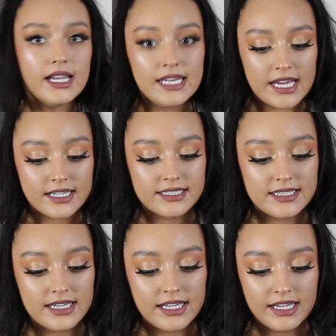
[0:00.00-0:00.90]

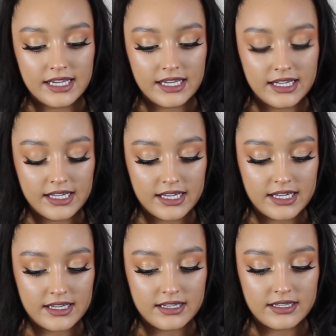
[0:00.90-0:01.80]
Next thing
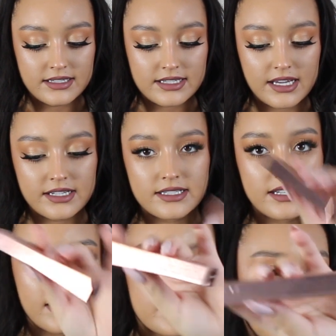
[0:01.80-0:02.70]
is
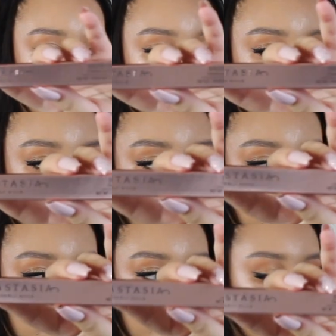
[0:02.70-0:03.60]
Anastasia
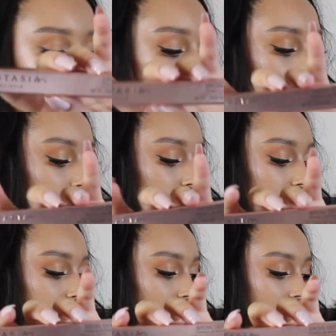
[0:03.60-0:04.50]
Beverly Hills Brow
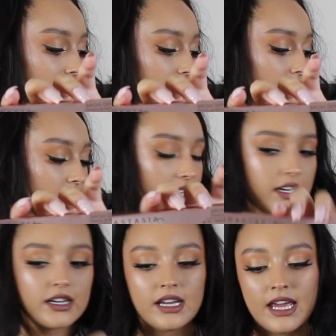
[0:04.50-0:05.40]
Definer,